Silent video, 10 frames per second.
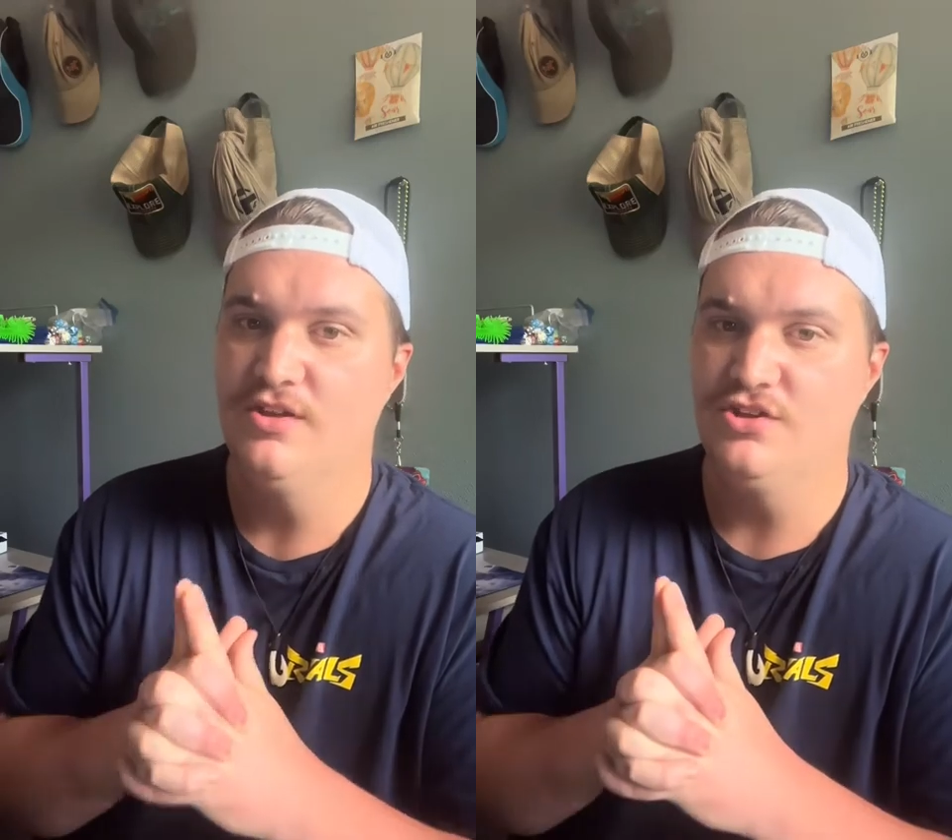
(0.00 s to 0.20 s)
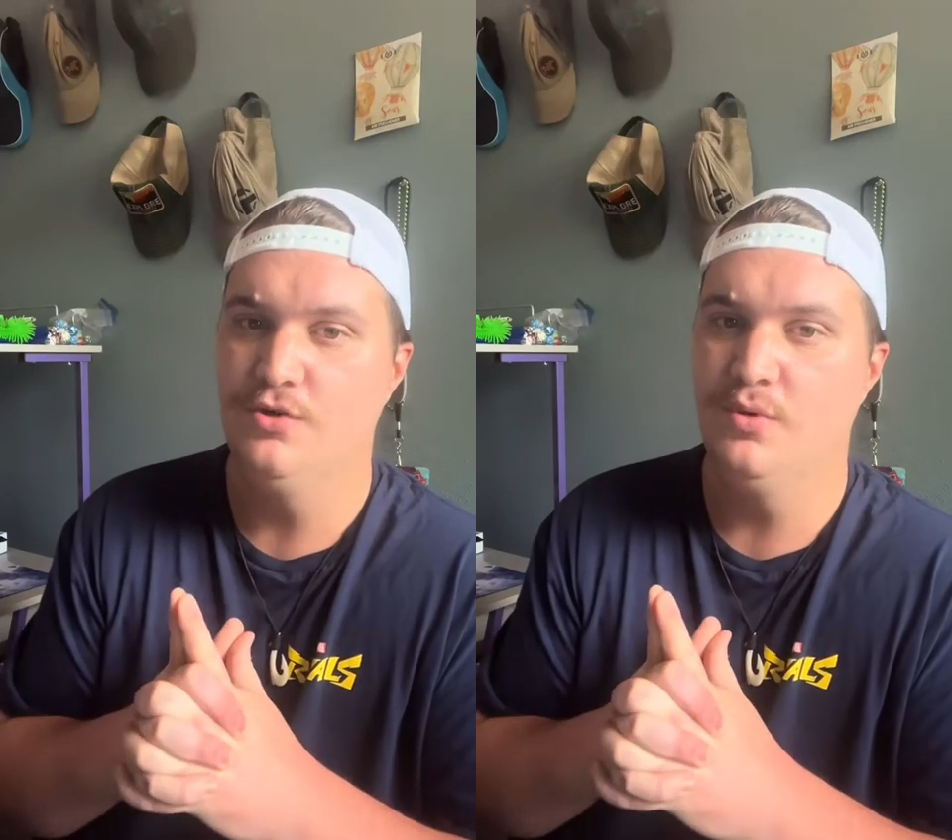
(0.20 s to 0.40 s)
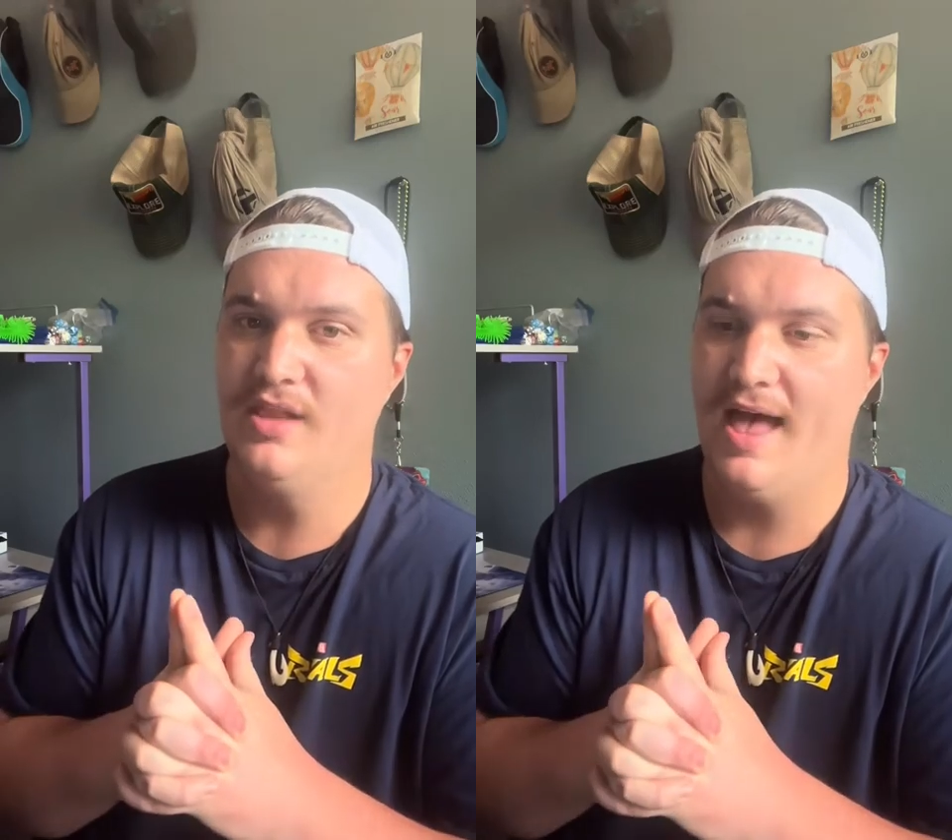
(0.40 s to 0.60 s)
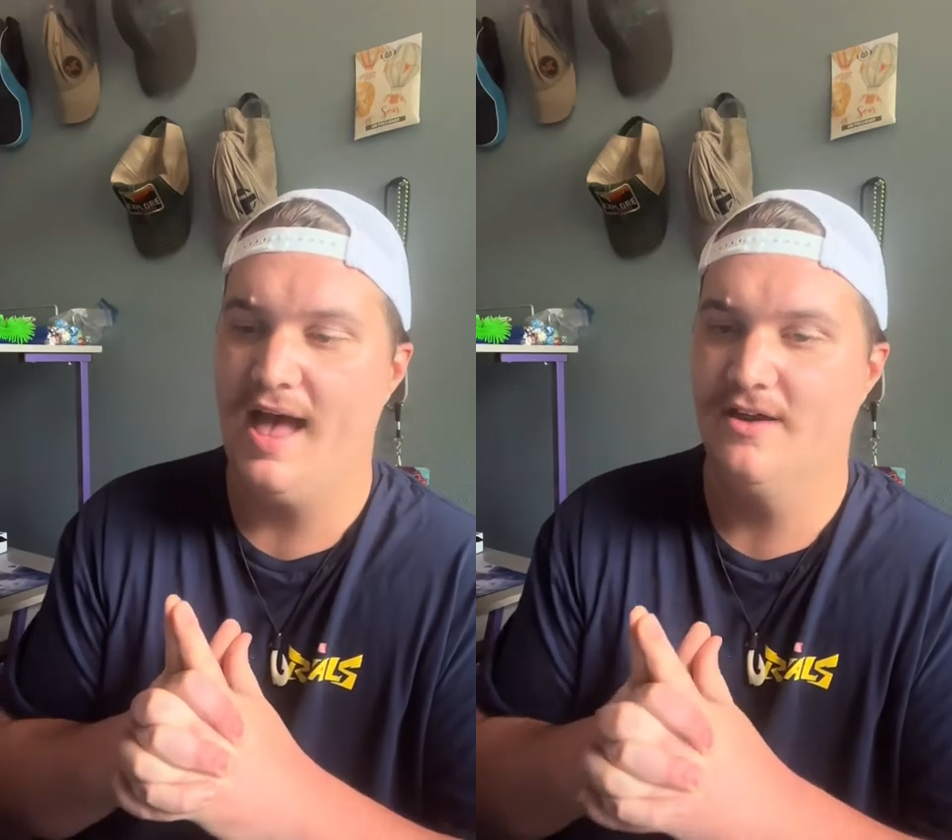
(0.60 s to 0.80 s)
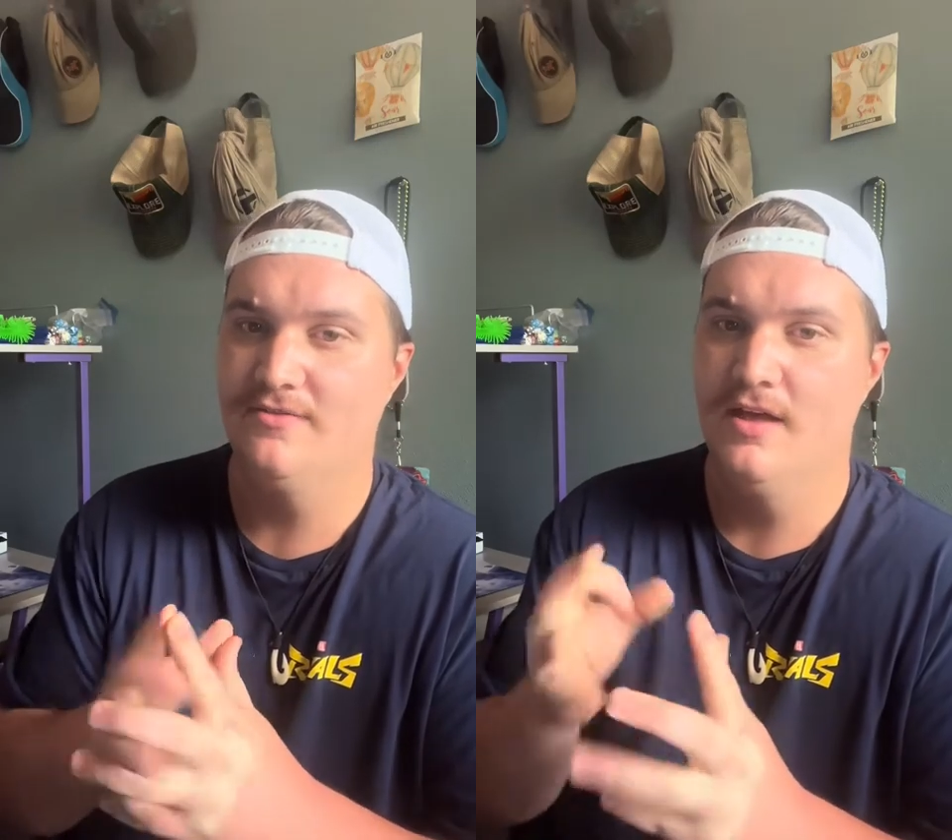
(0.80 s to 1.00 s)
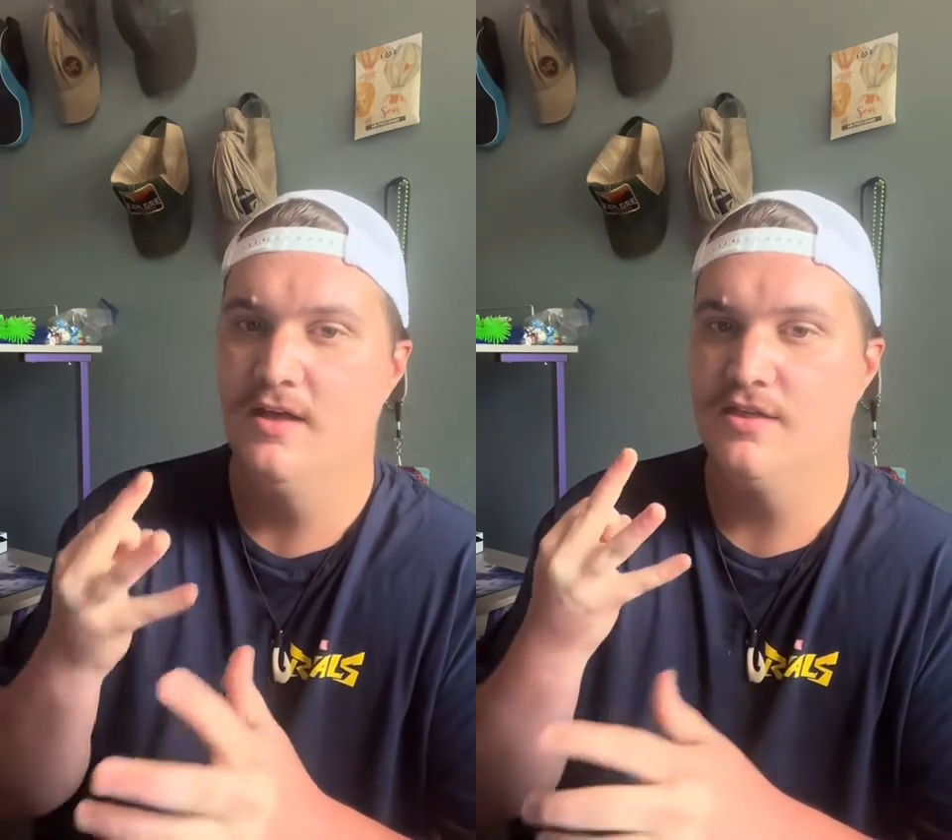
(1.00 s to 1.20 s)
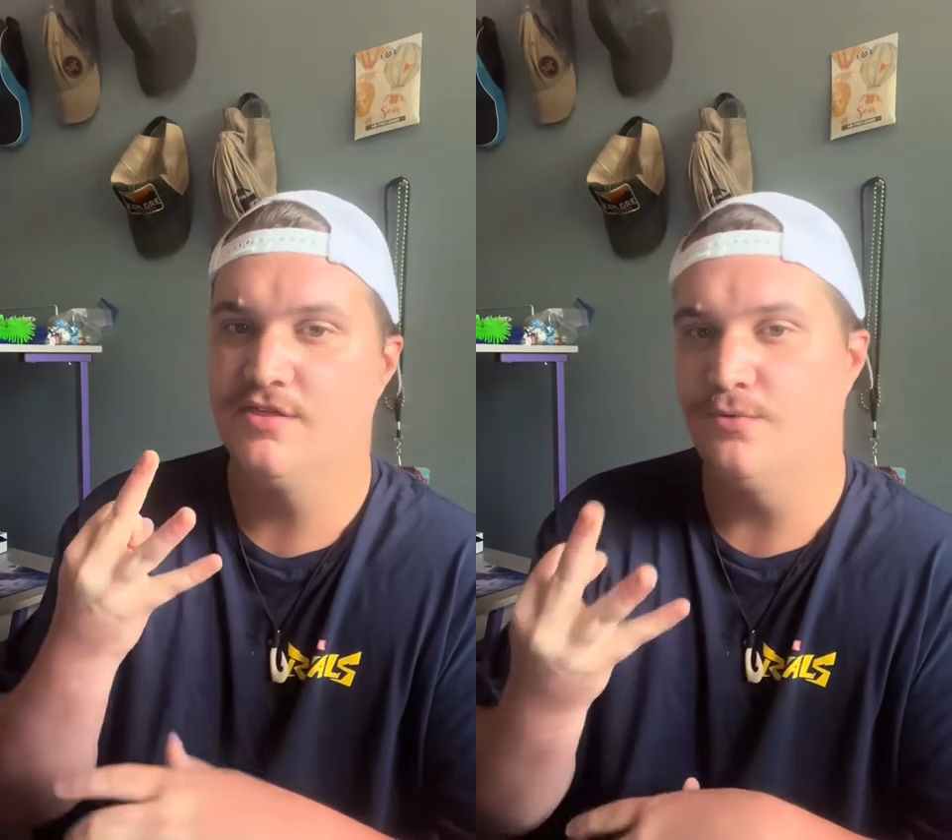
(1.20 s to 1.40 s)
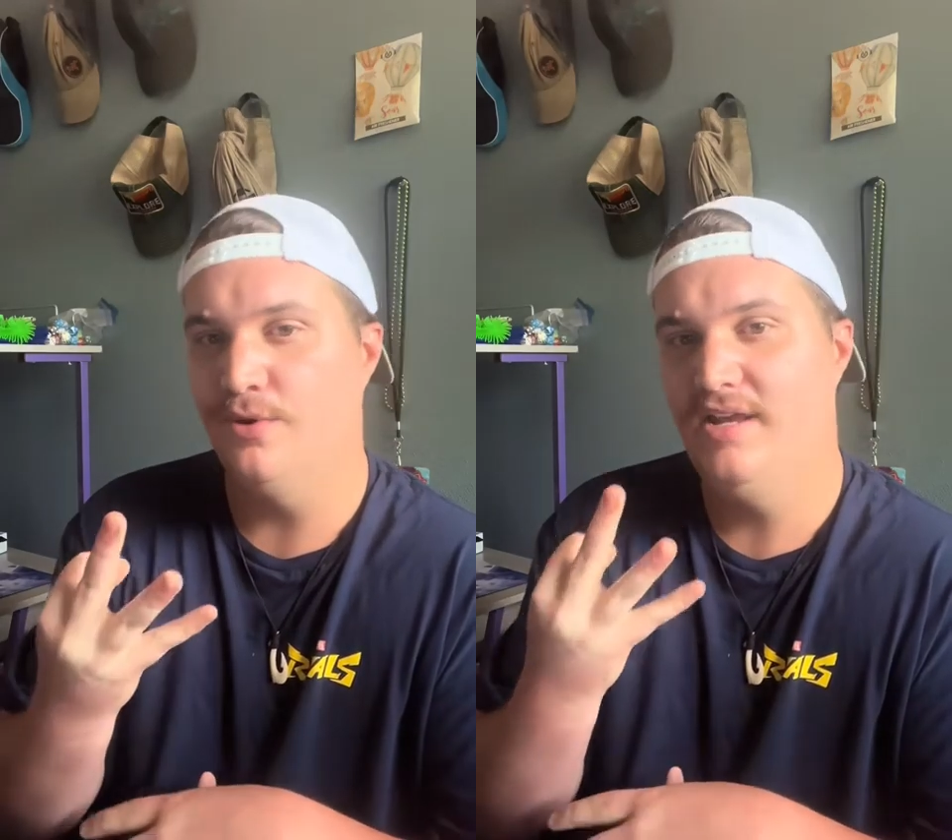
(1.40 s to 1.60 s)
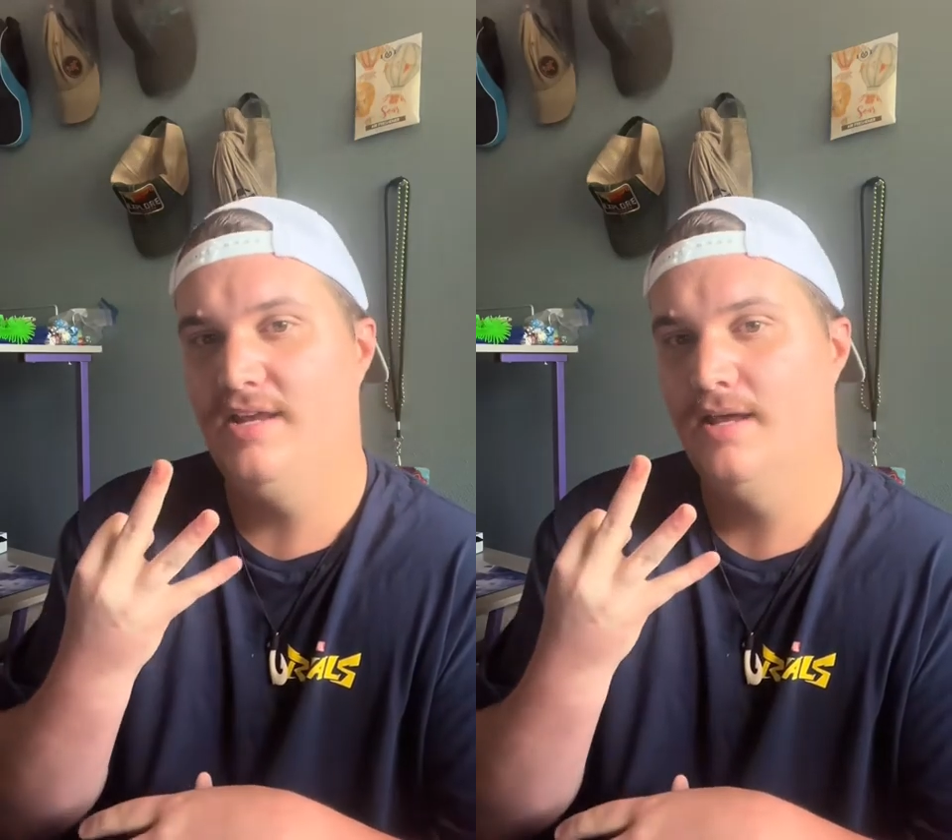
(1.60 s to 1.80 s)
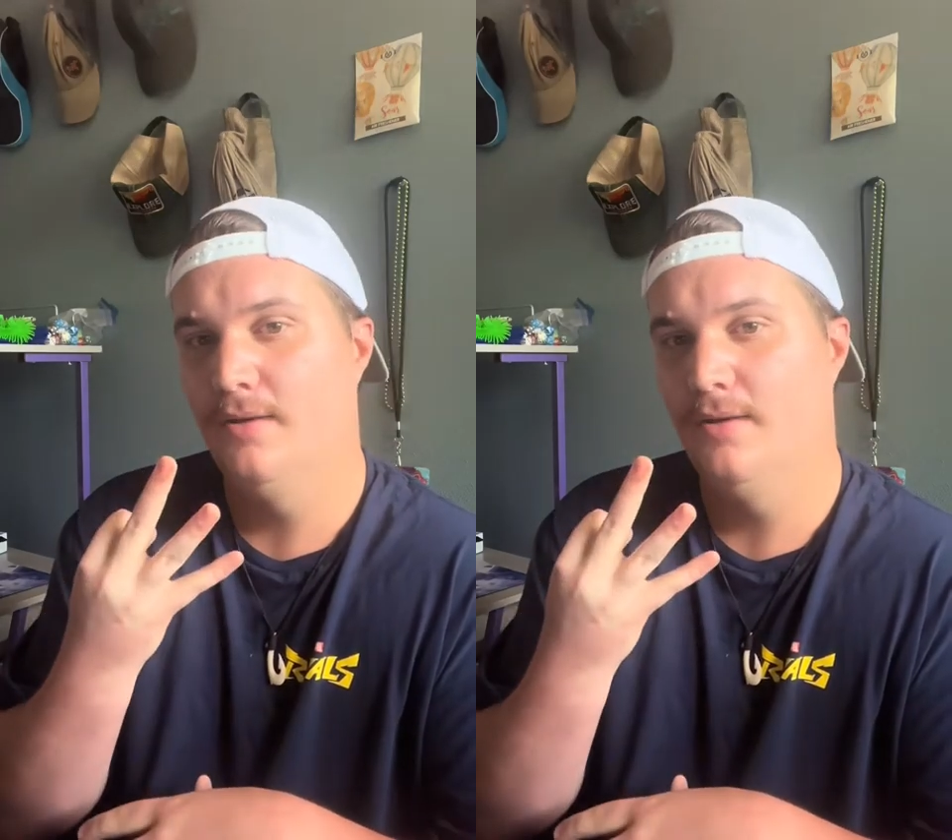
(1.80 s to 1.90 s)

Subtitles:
you will have 3